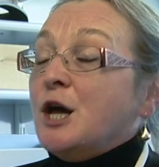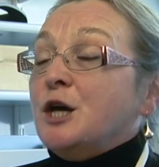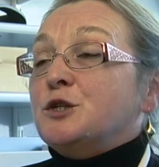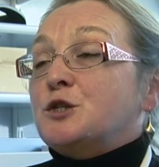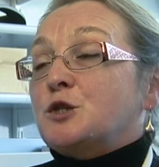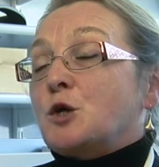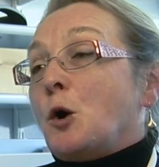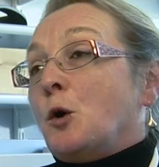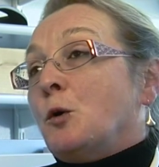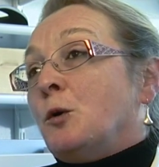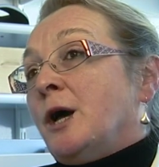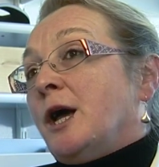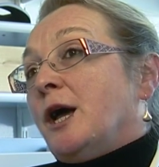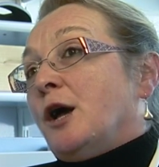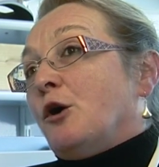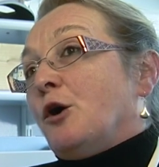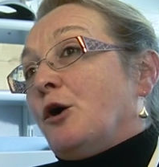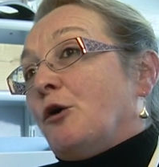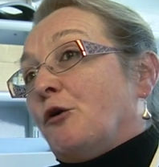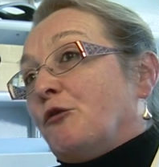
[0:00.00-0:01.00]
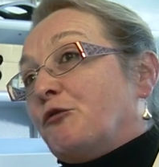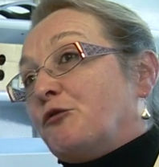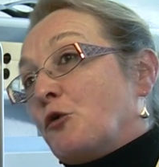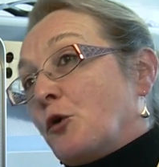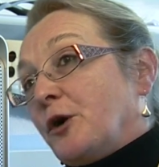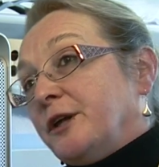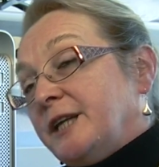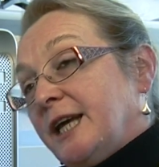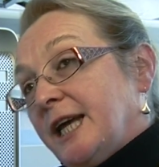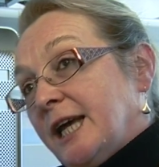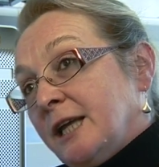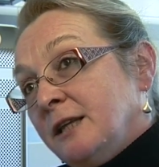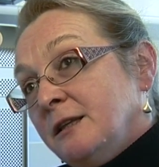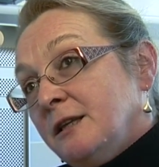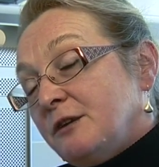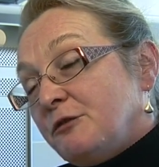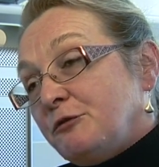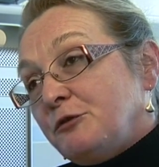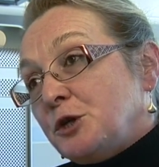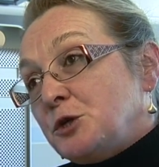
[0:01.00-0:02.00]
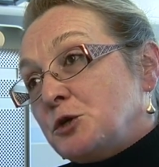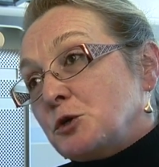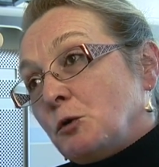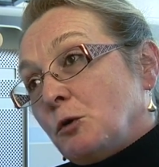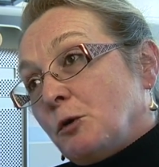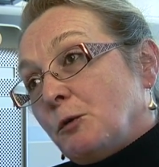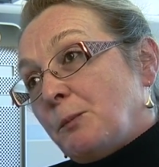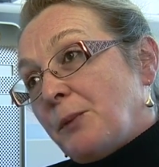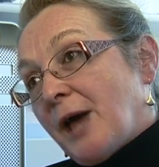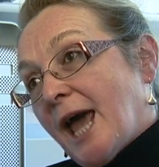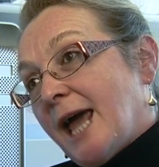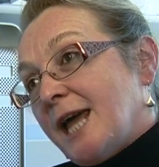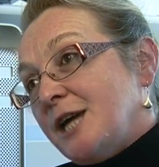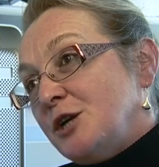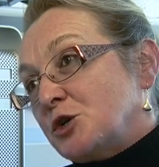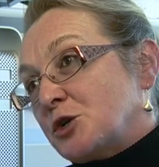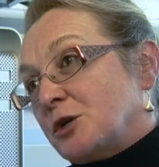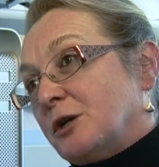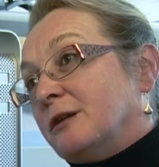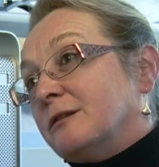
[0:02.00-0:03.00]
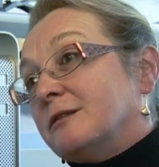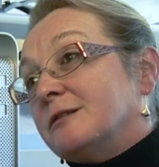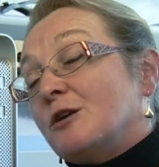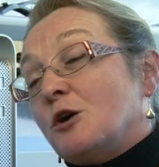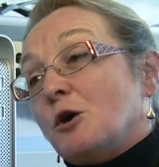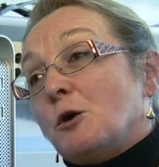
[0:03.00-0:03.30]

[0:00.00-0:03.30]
So for the individual patient,